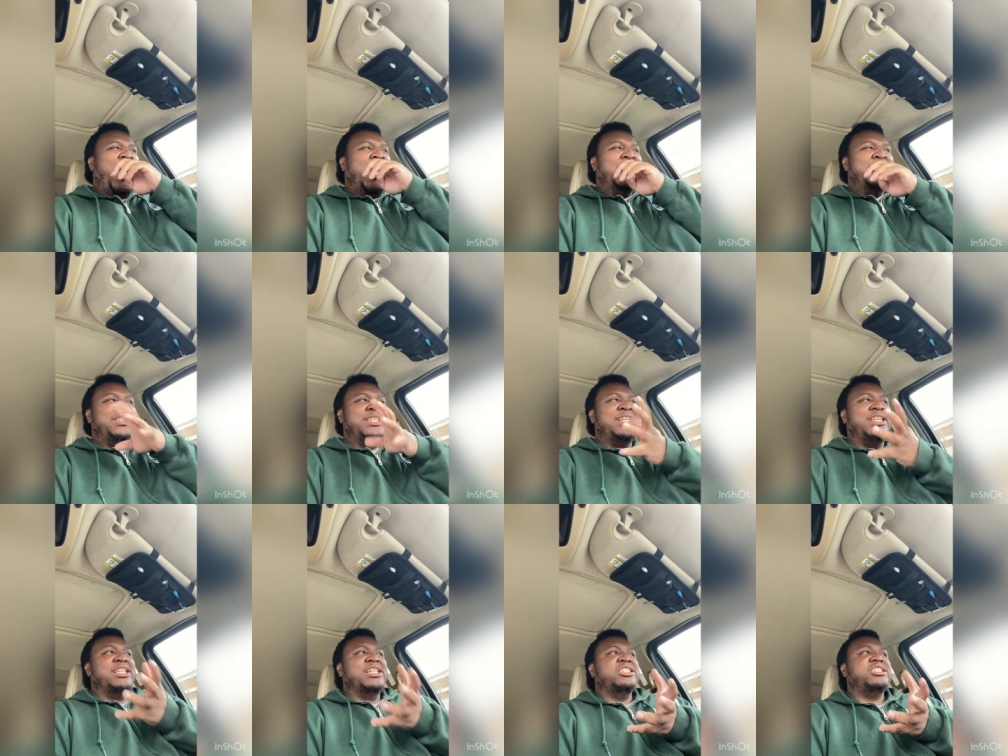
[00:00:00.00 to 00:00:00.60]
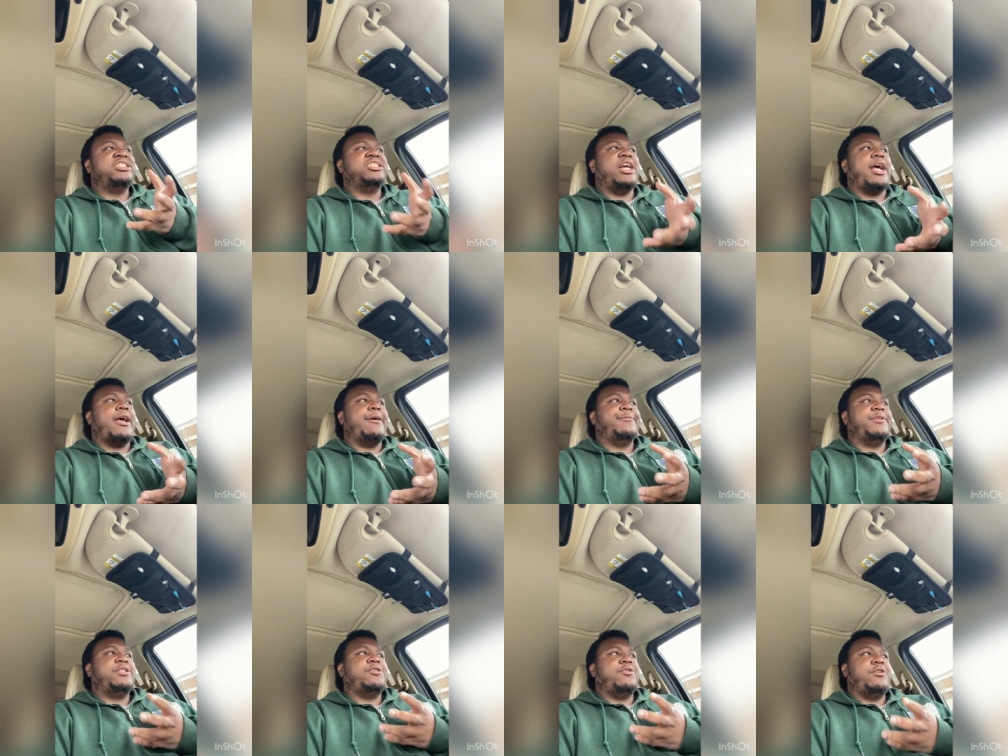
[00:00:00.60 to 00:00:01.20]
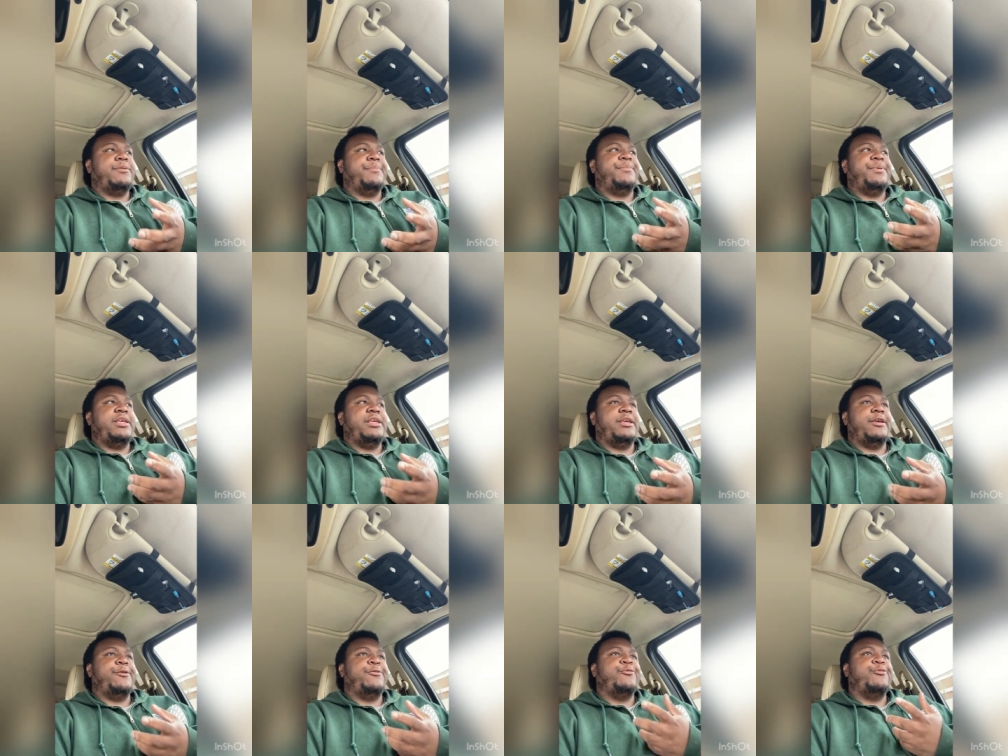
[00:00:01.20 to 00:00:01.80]
See, this job is going to
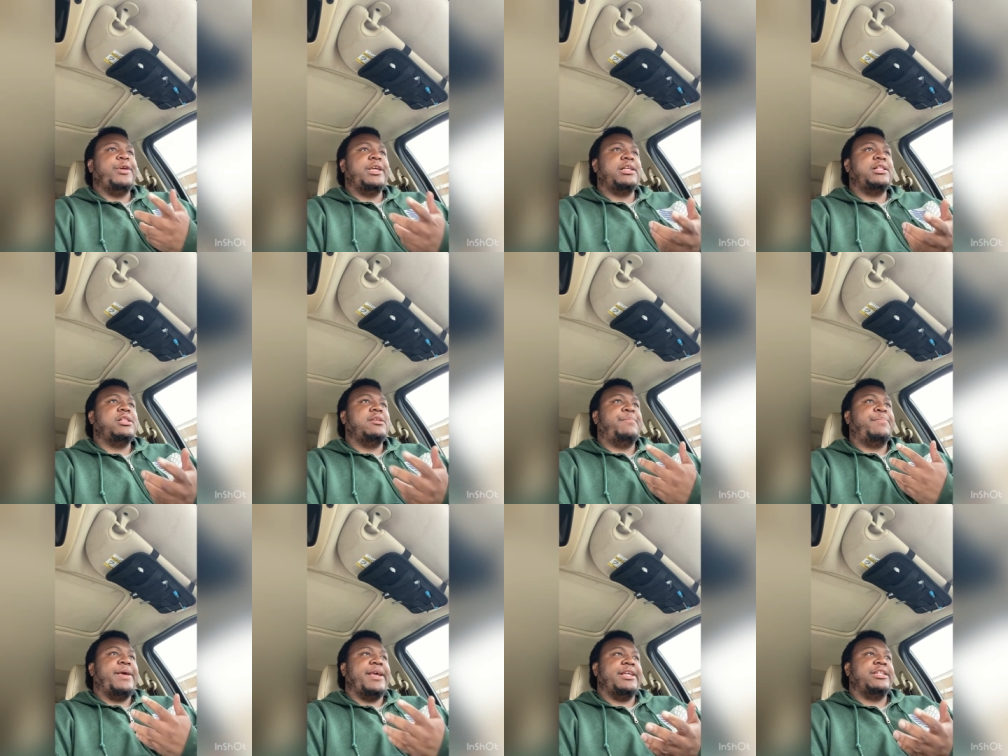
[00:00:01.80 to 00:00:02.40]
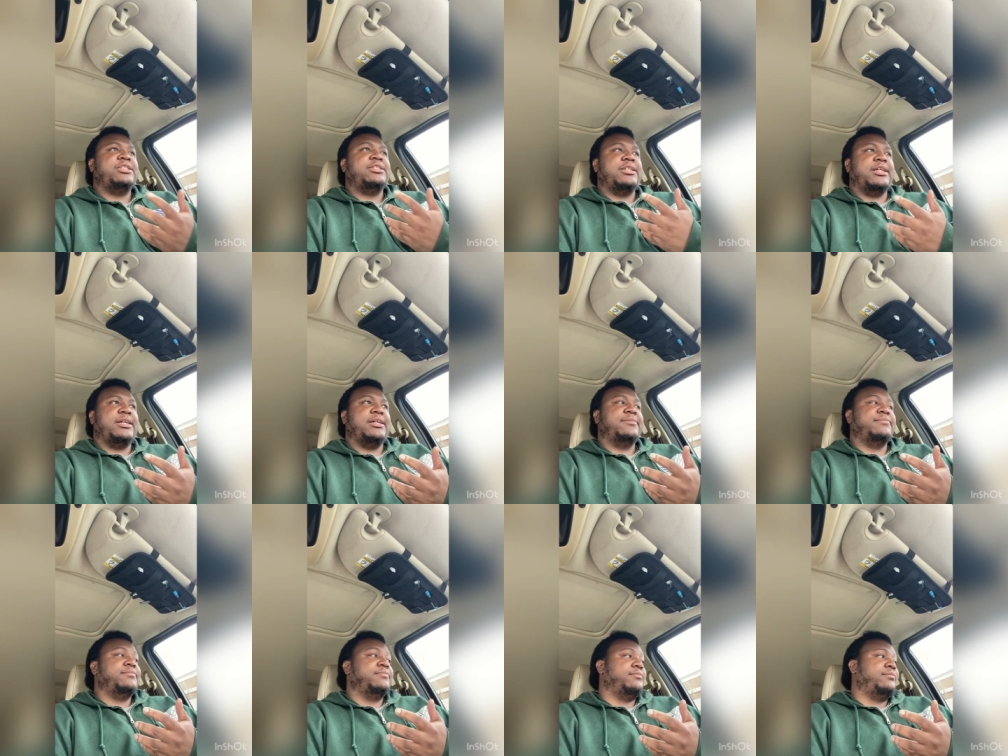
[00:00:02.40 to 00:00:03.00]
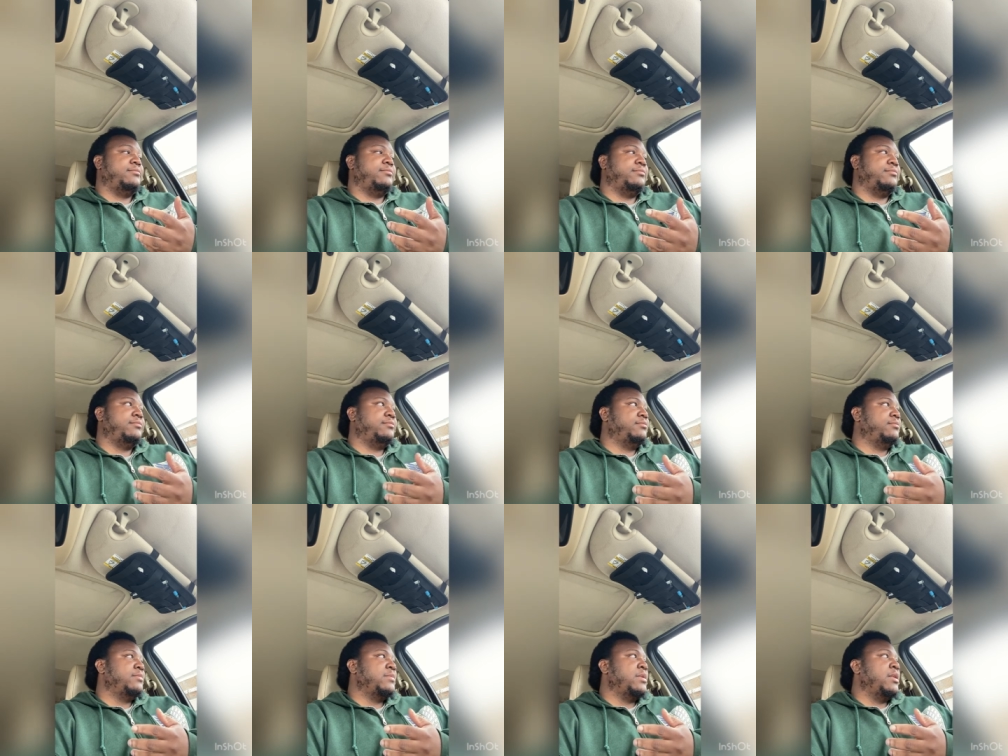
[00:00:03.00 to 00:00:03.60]
be a weekly paid job
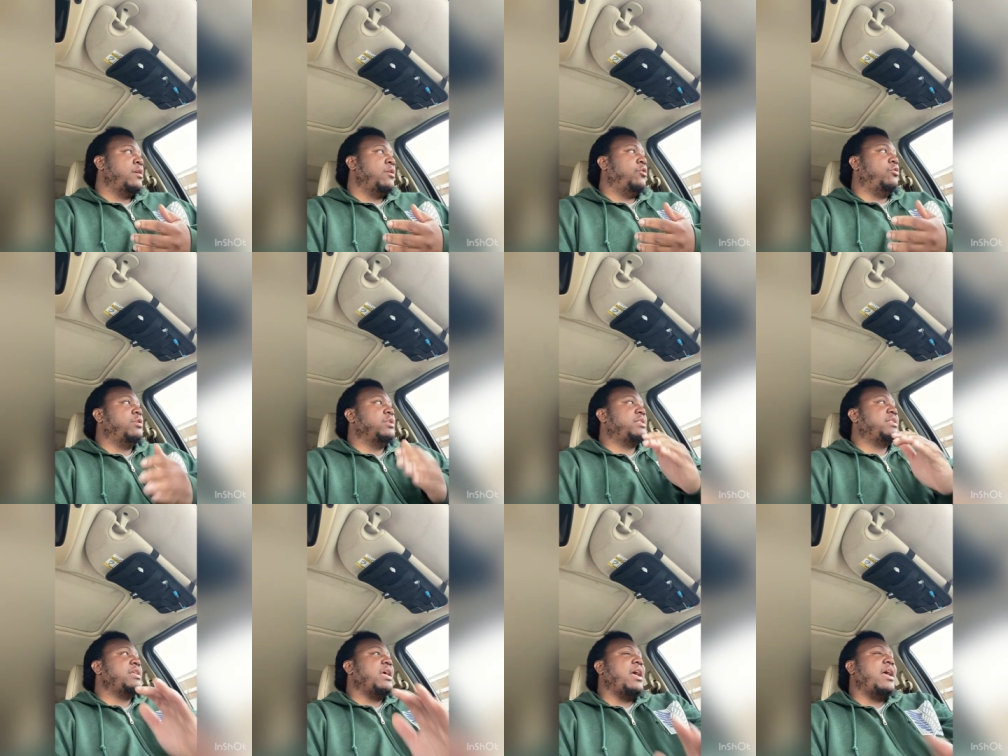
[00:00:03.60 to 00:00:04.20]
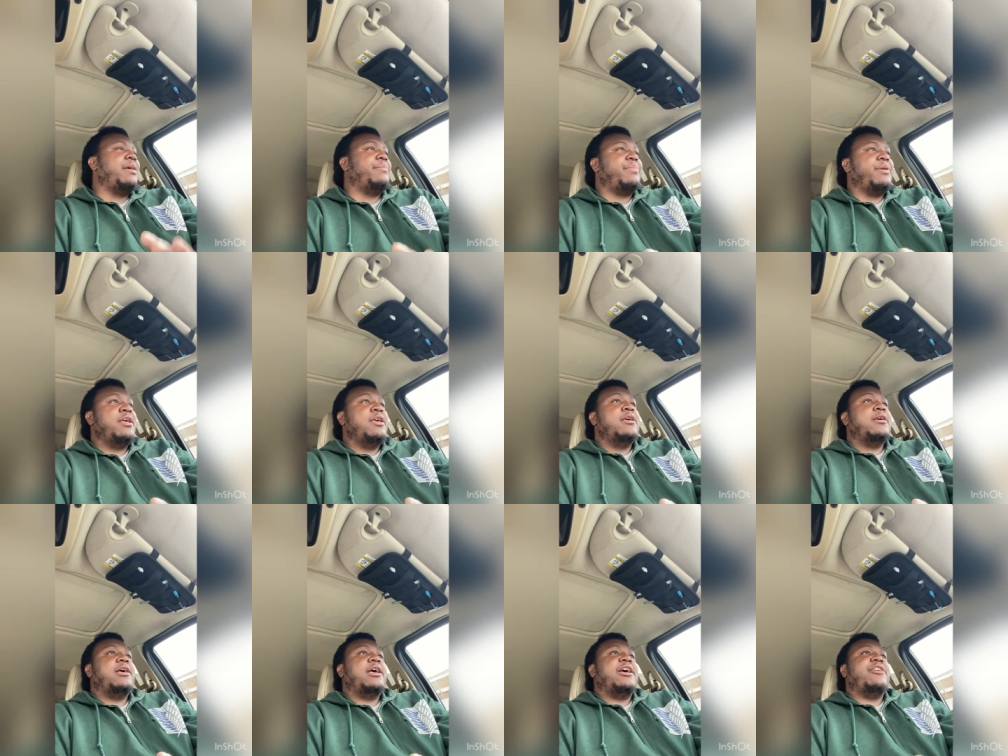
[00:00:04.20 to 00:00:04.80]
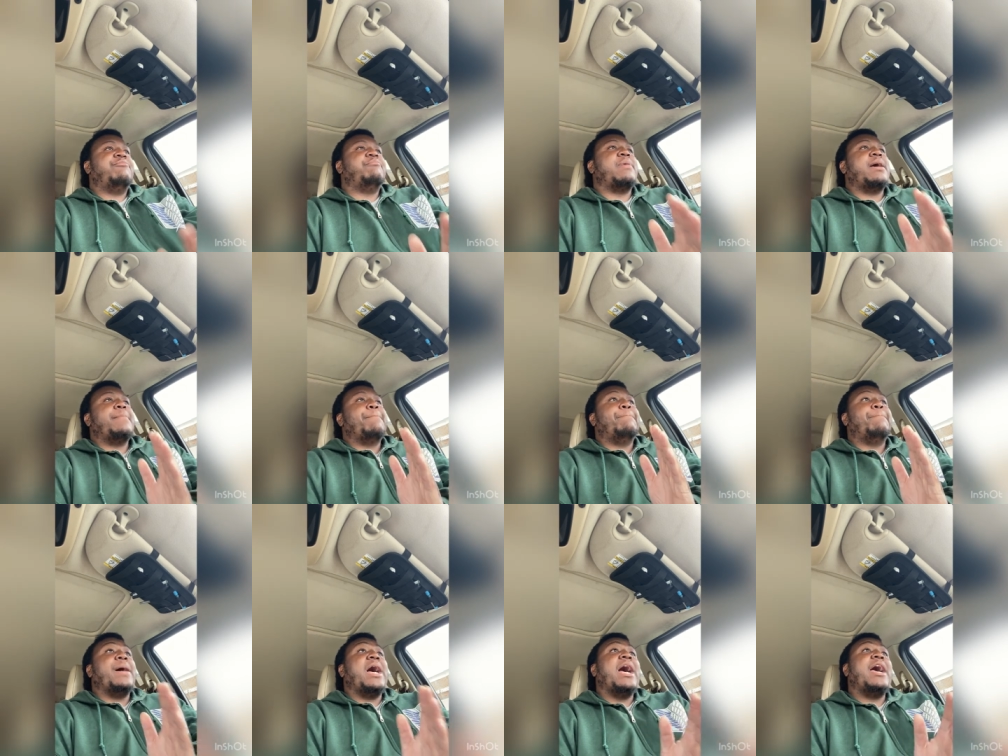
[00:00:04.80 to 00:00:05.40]
on top of my
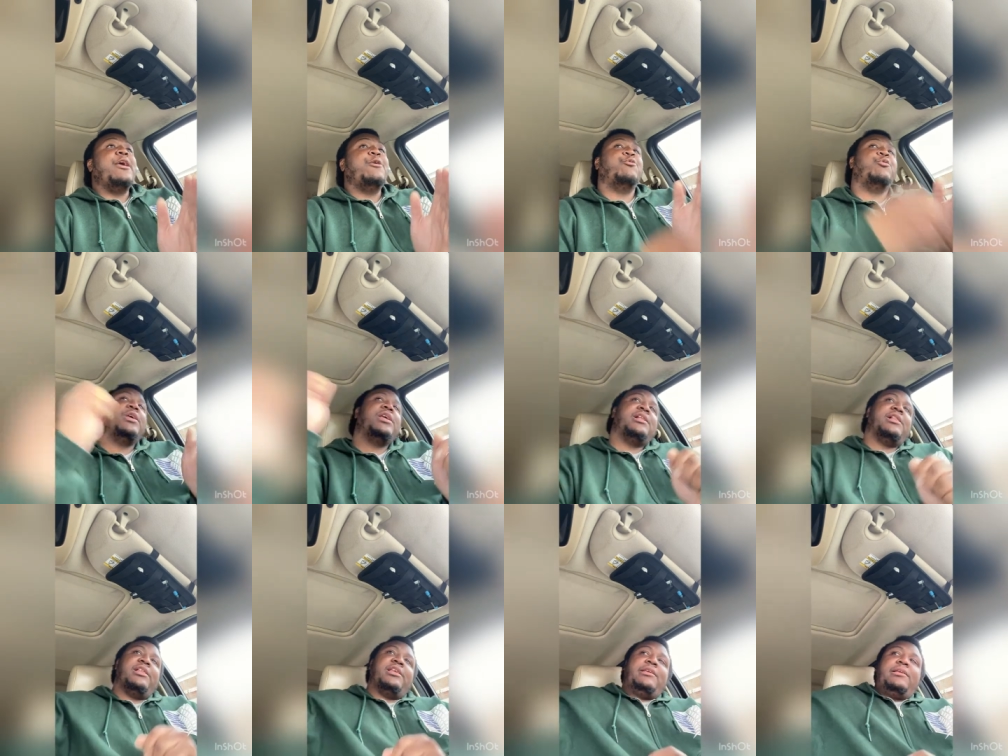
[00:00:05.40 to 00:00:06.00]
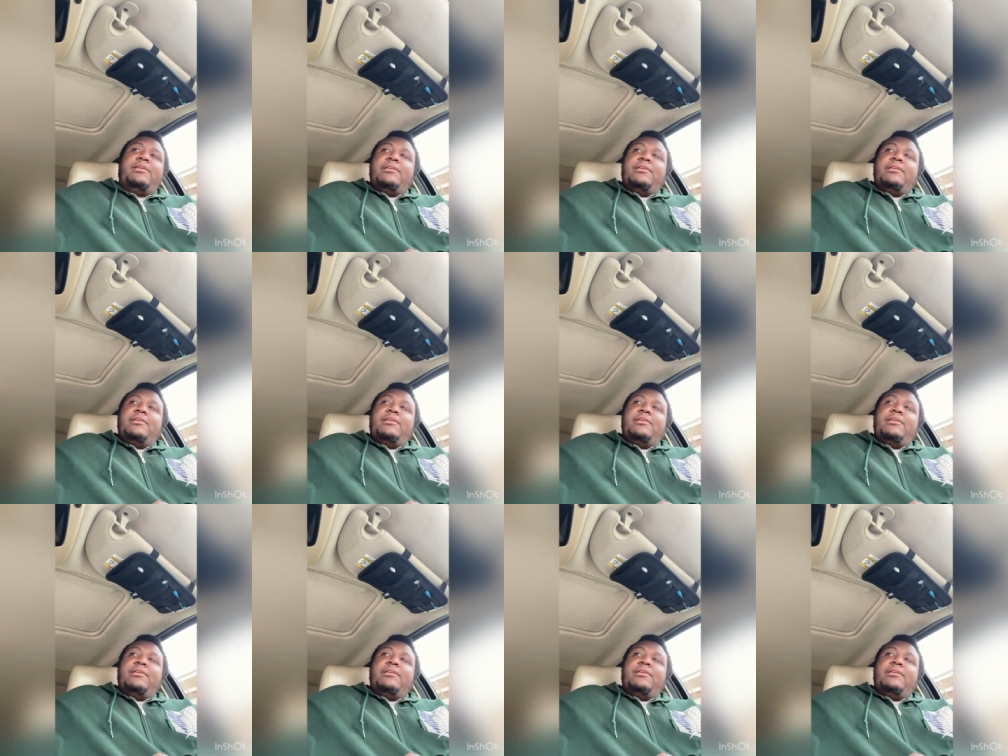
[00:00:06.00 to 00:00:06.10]
bi-weekly